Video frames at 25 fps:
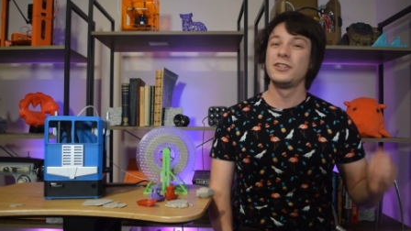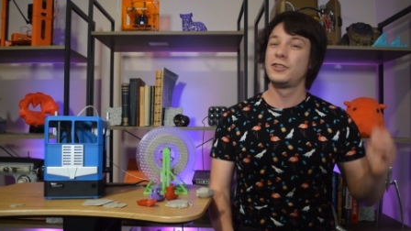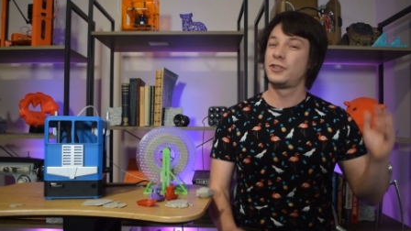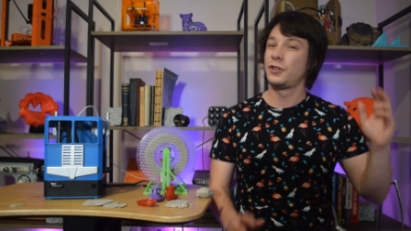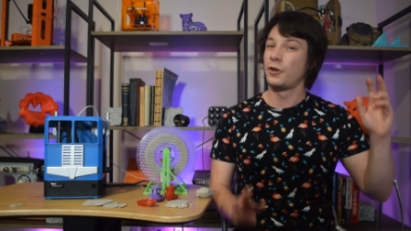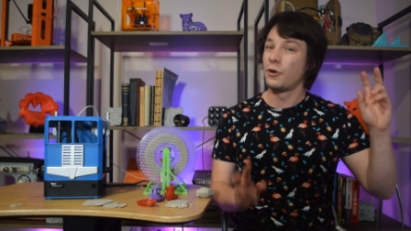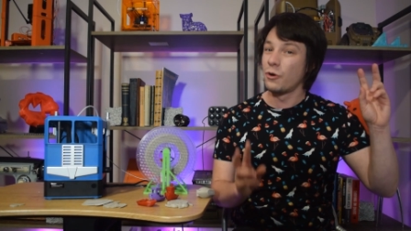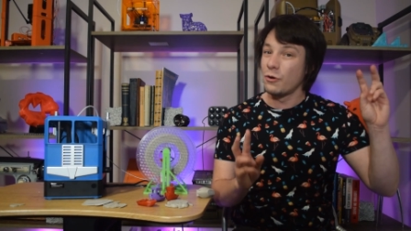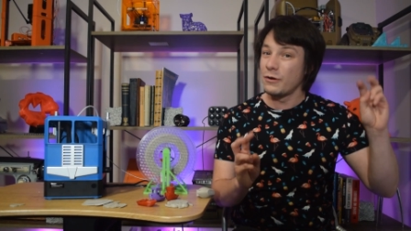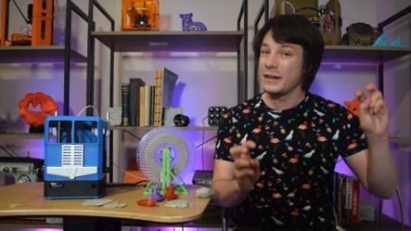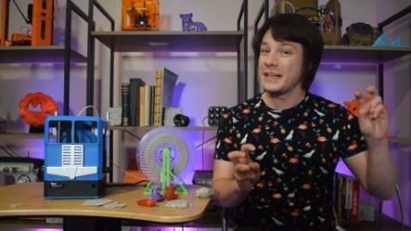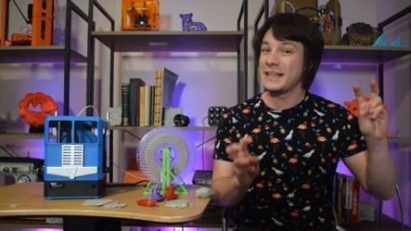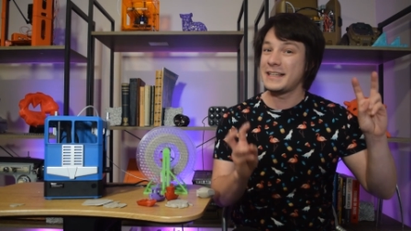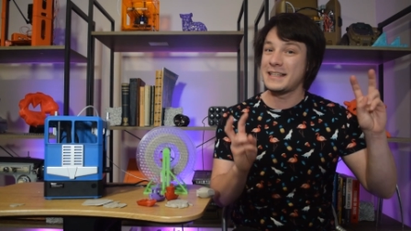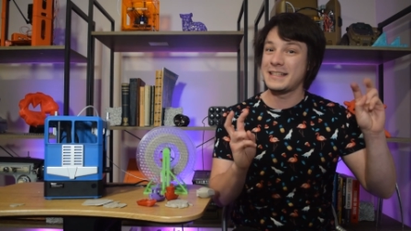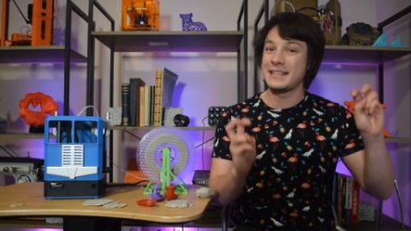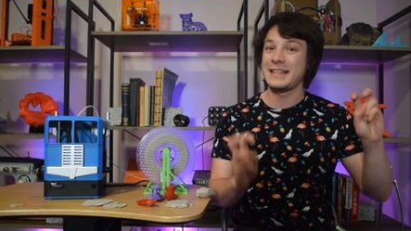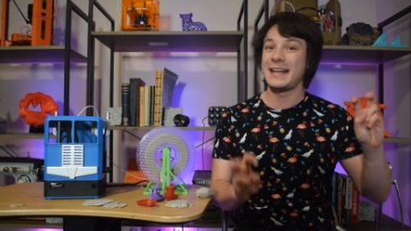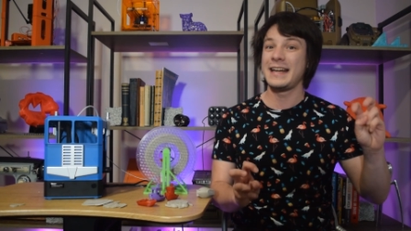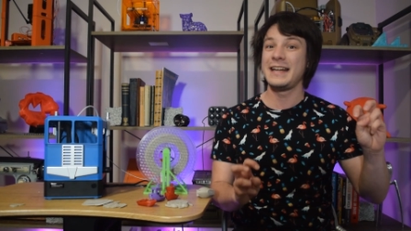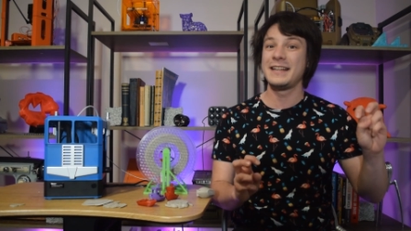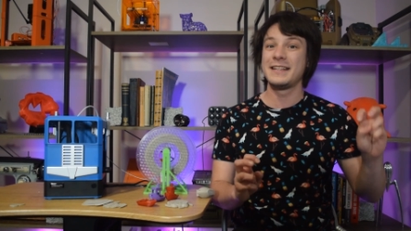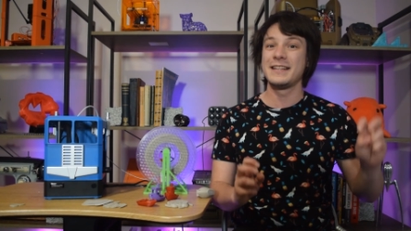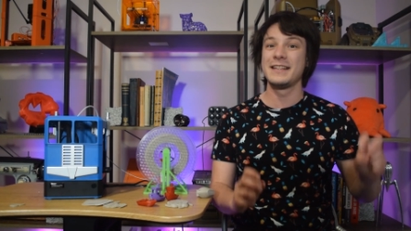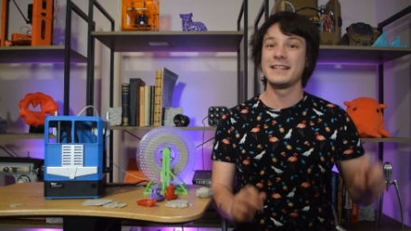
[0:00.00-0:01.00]
toy
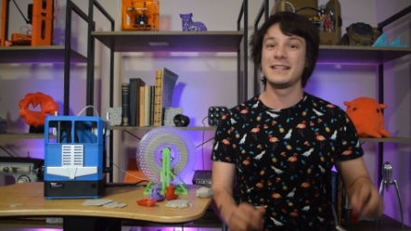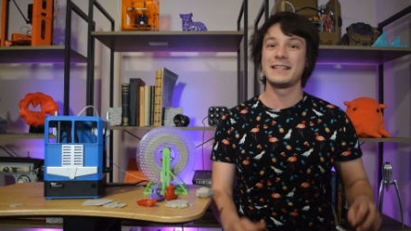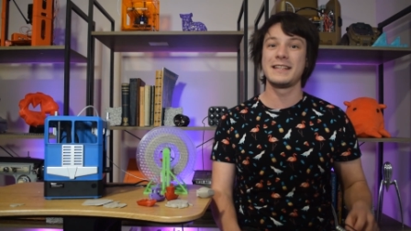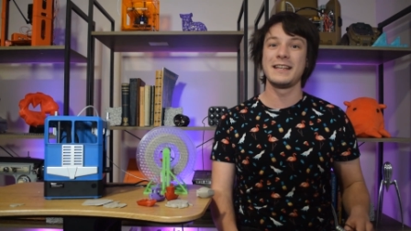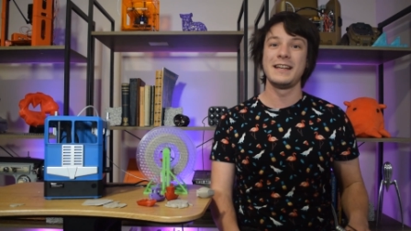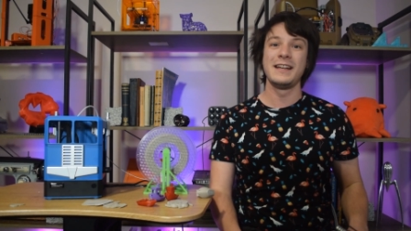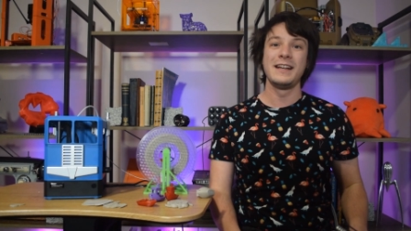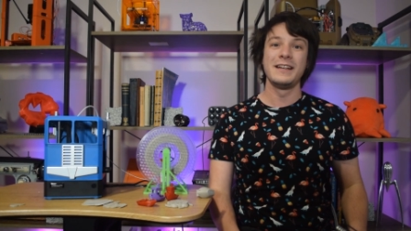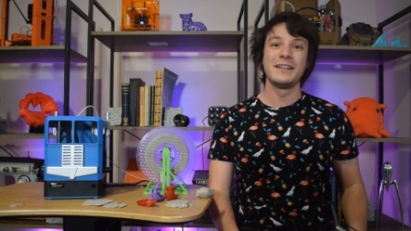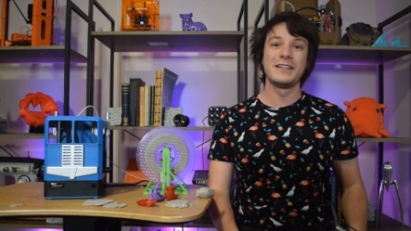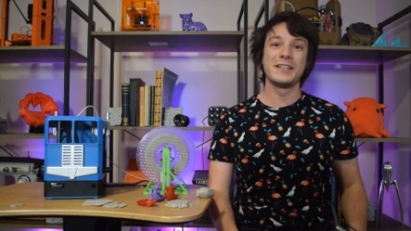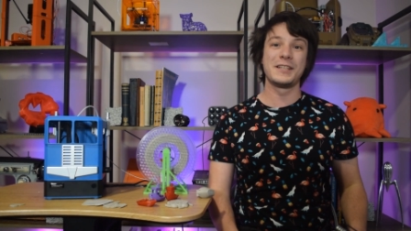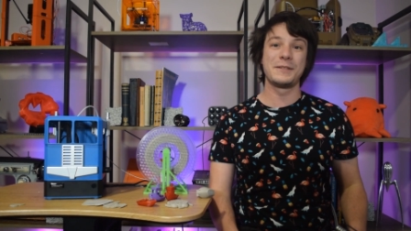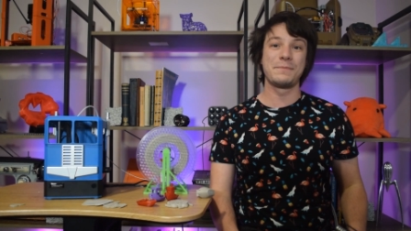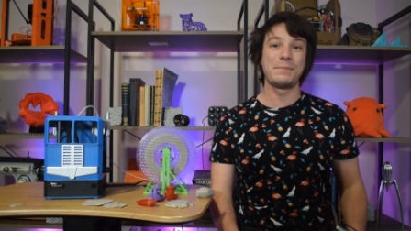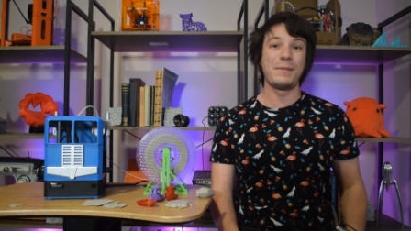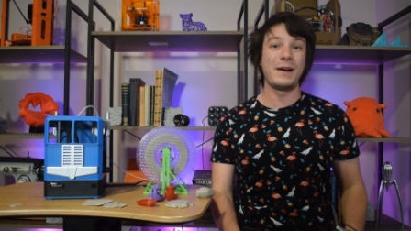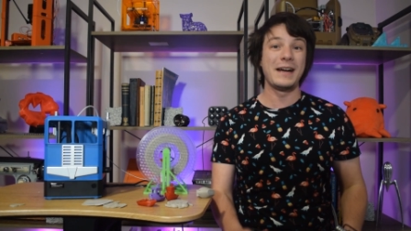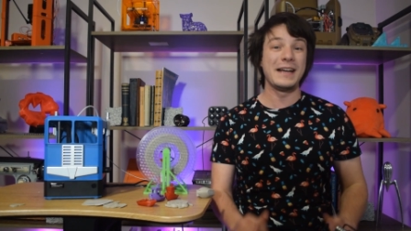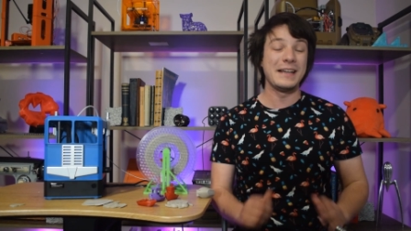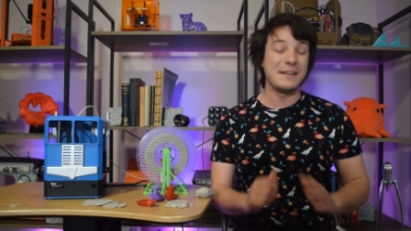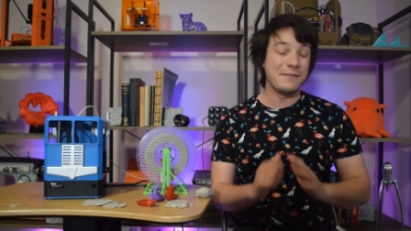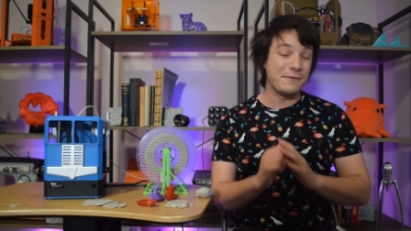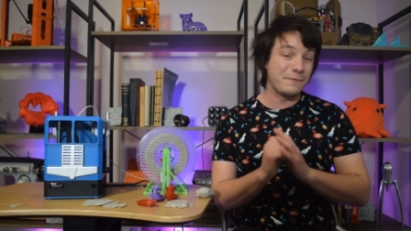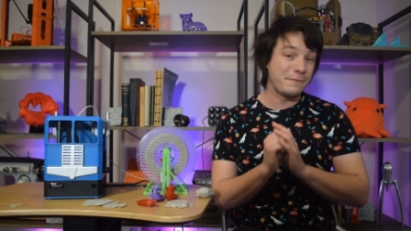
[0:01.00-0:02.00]
status
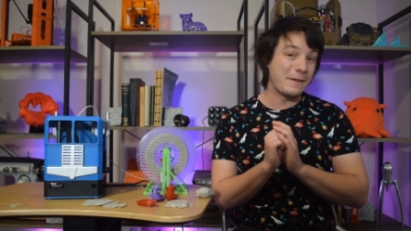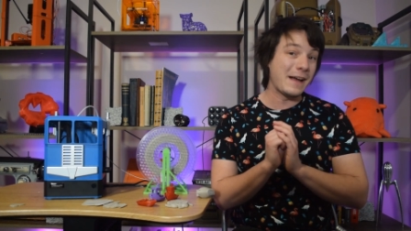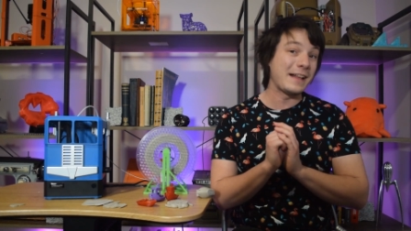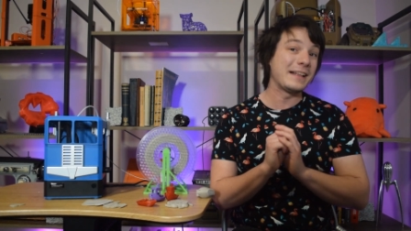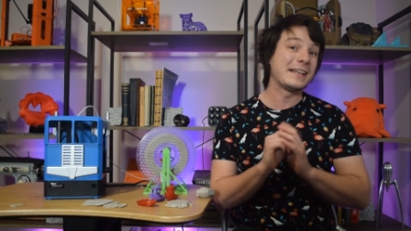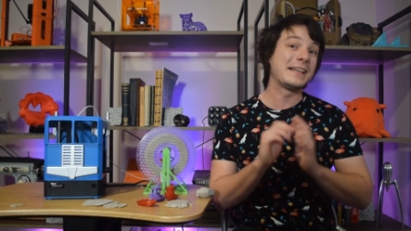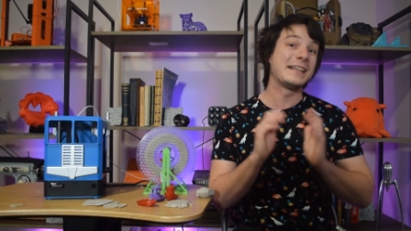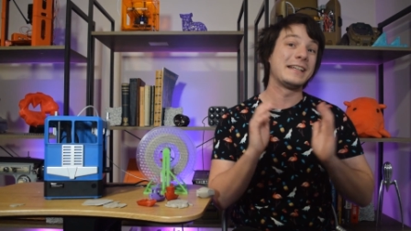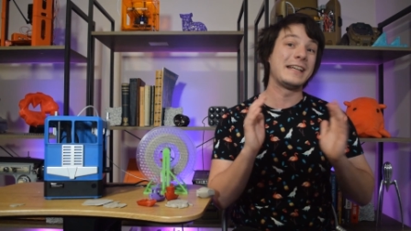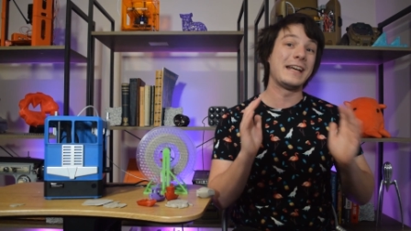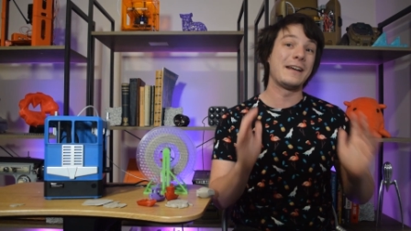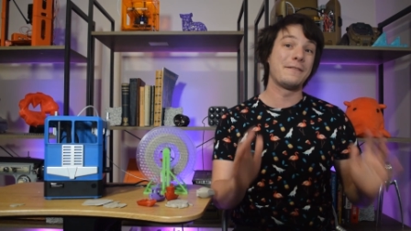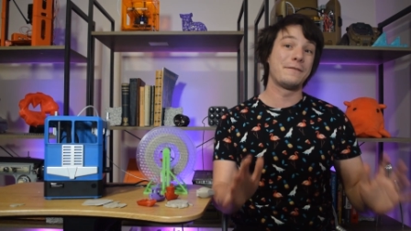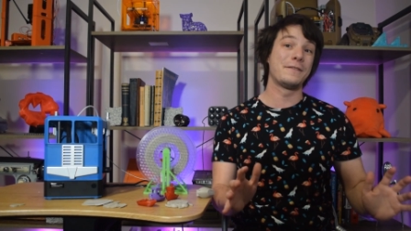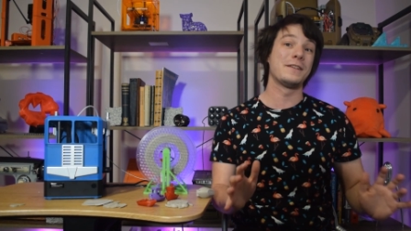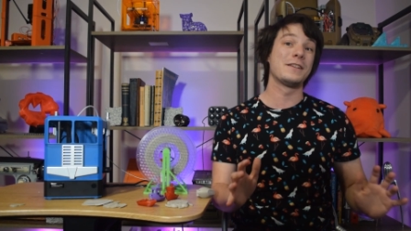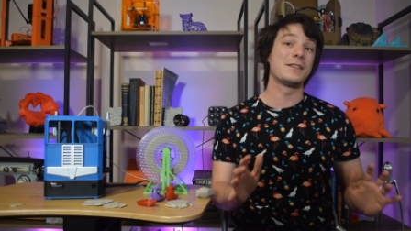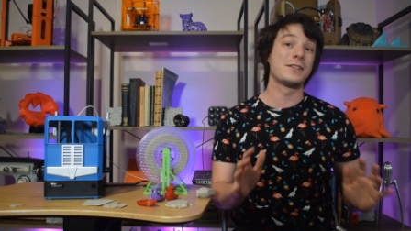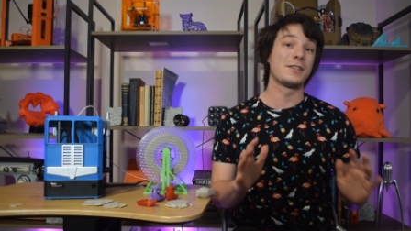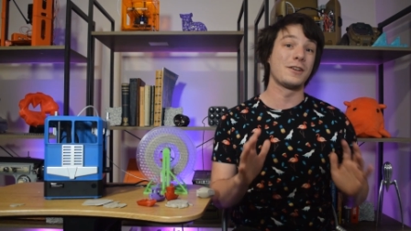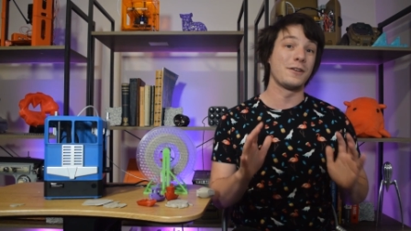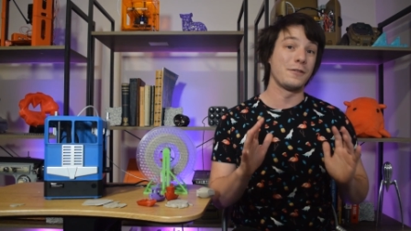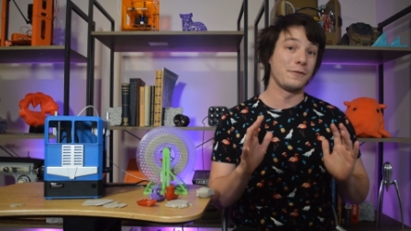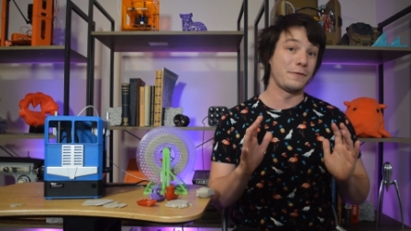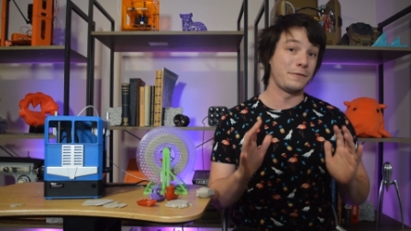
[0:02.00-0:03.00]
despite valiant efforts
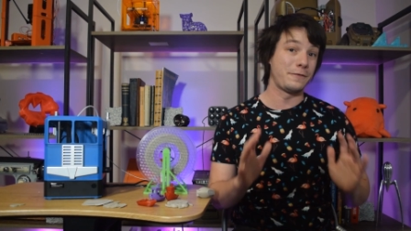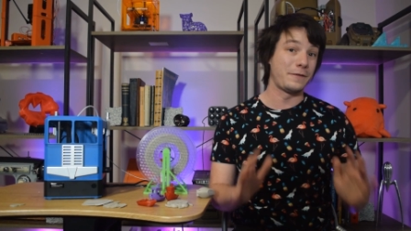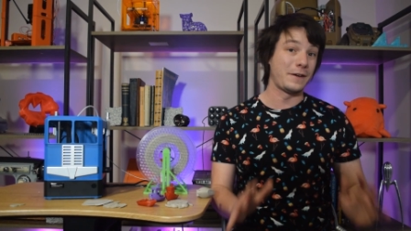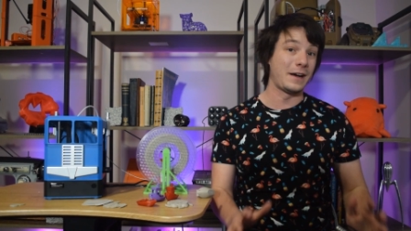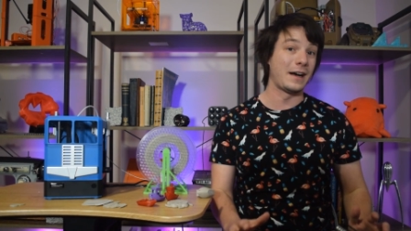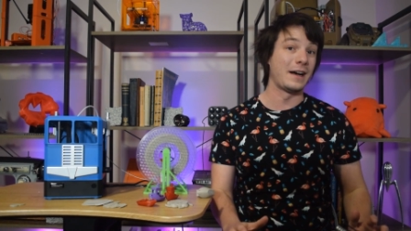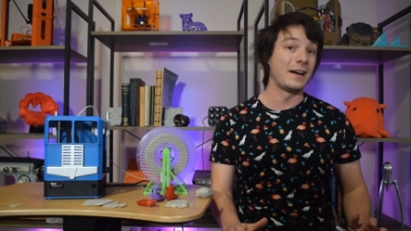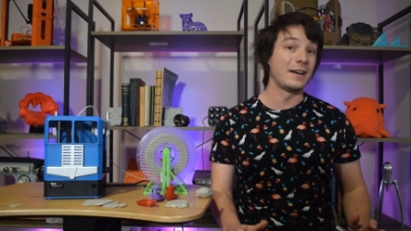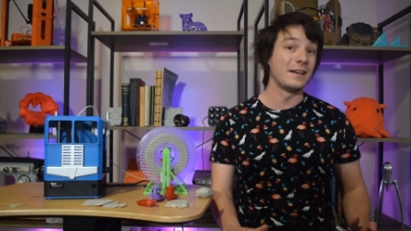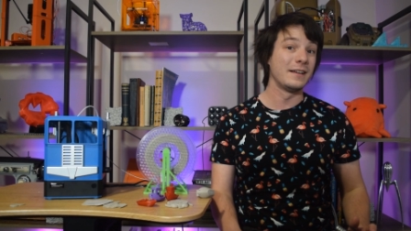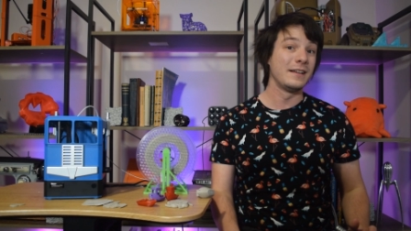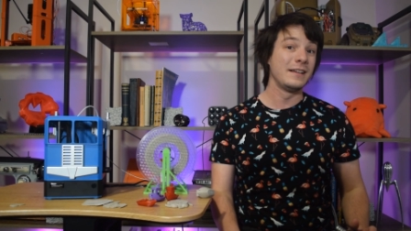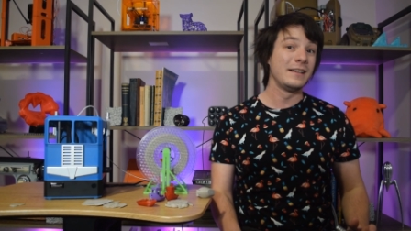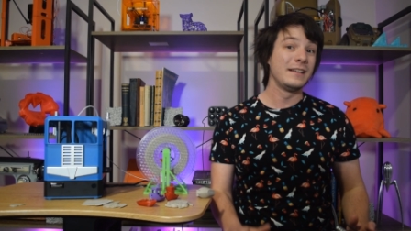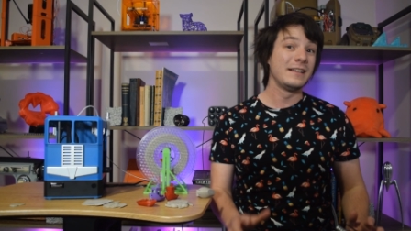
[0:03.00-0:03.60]
so far.